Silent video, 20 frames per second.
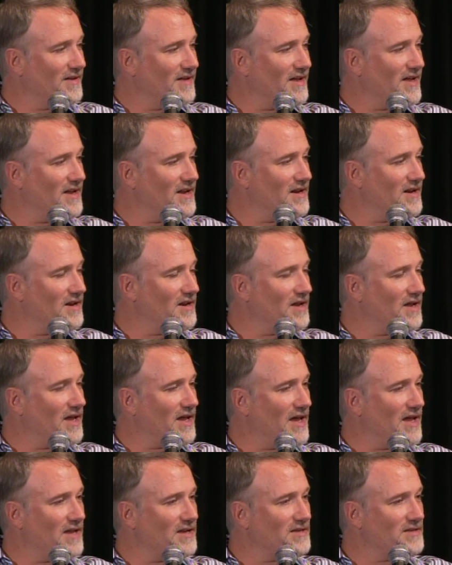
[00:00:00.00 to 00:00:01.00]

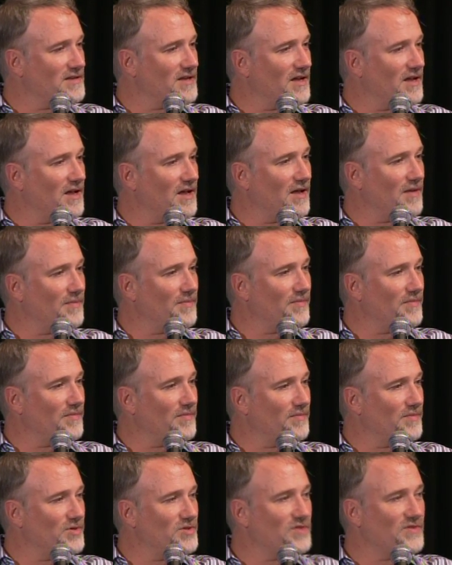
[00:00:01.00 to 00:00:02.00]
and
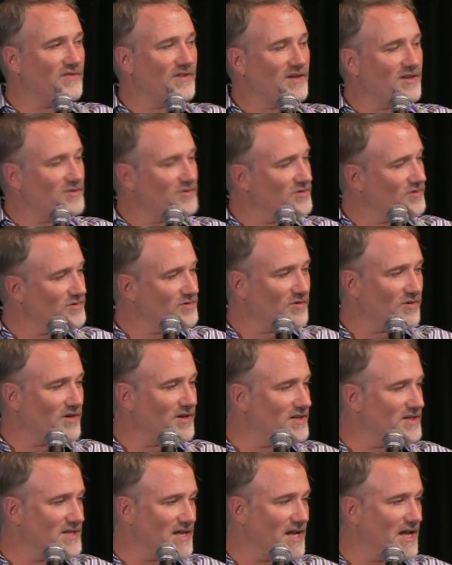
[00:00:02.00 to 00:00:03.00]
music videos are sort
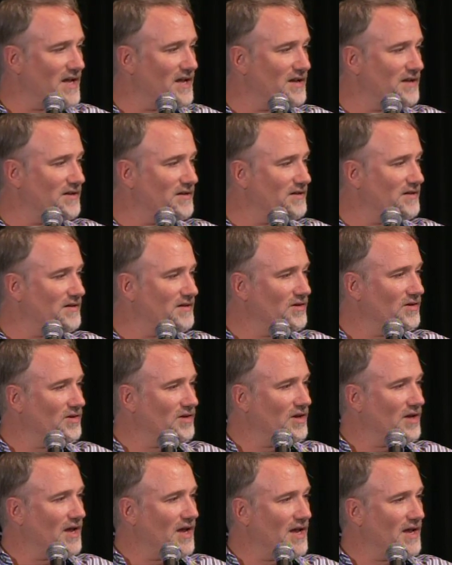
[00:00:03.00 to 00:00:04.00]
of dead,
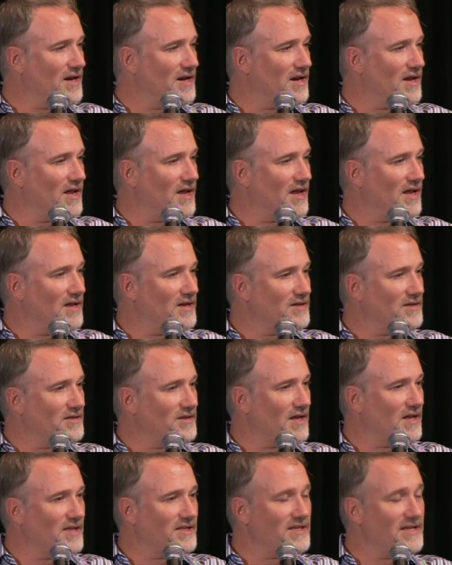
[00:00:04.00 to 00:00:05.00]

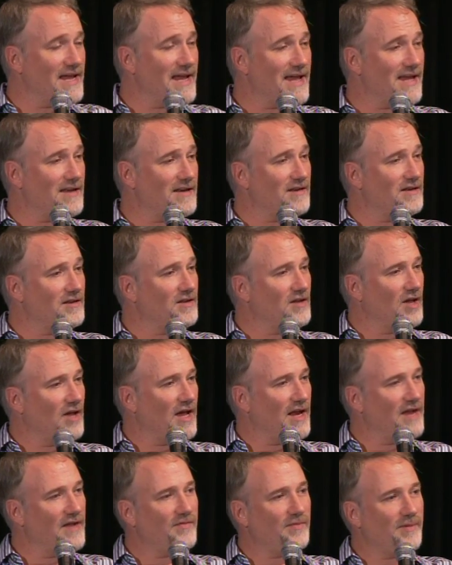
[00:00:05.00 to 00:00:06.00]
and yet,
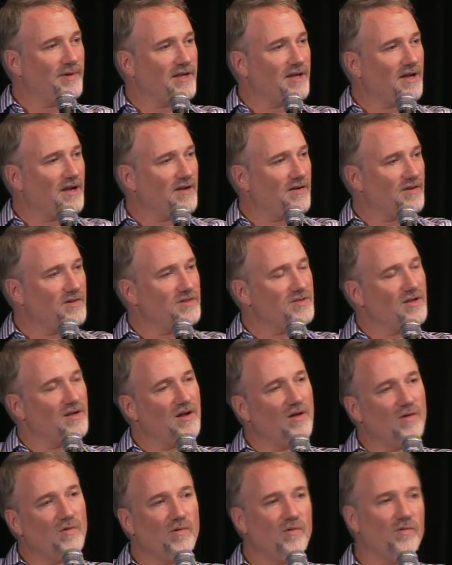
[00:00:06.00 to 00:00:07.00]
and everybody kind of goes,
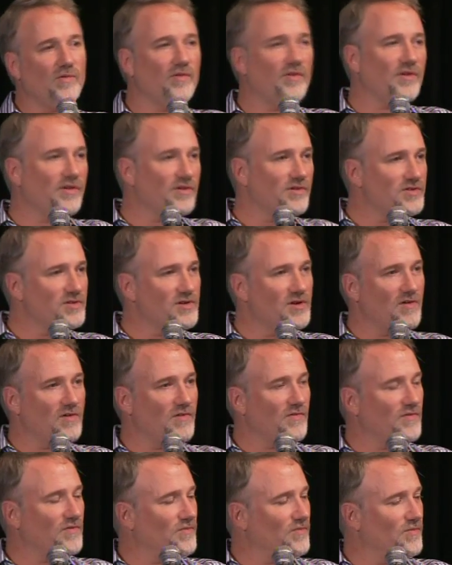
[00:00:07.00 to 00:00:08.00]
oh well, there's
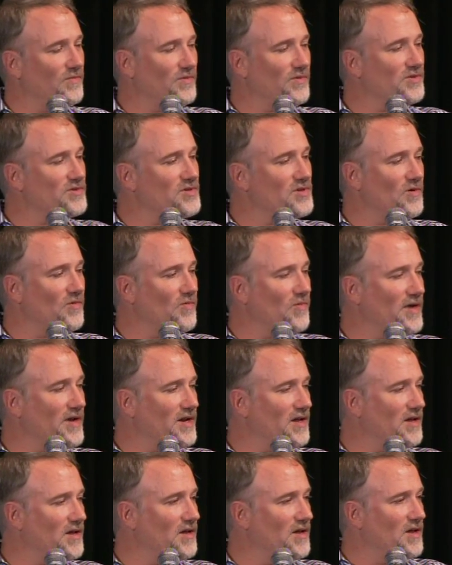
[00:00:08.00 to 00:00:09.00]
no way
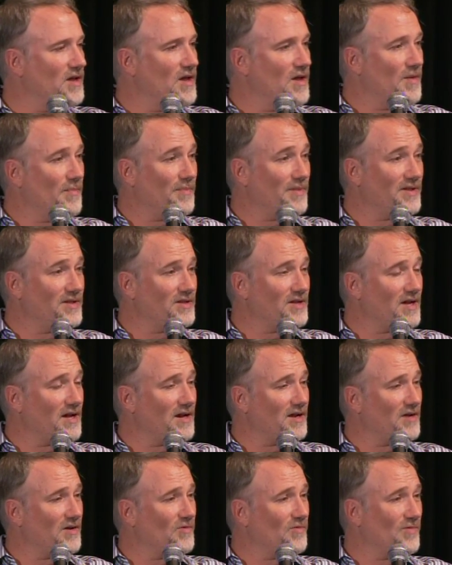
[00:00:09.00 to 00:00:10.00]
to. But you kind
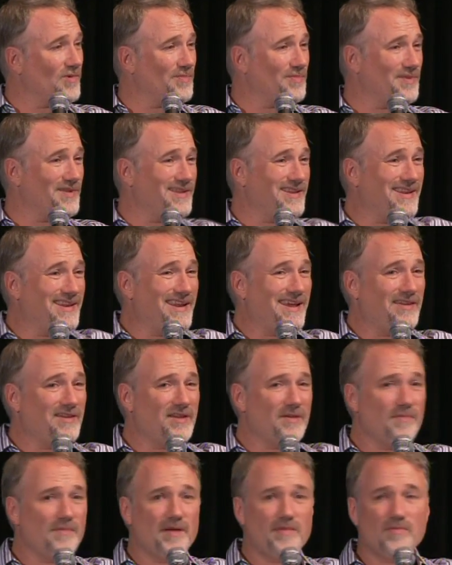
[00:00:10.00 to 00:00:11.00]
of go, well, now you
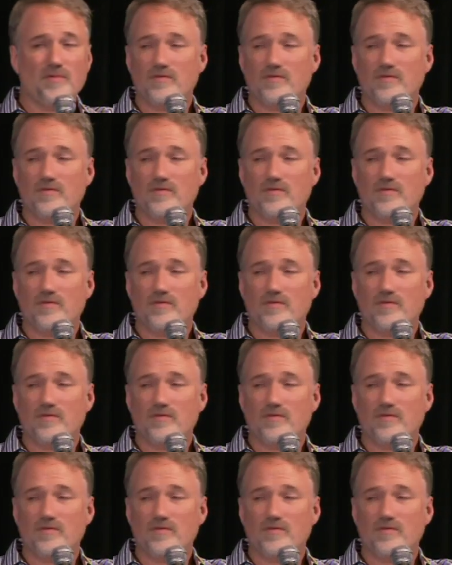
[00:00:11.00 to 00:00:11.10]
can make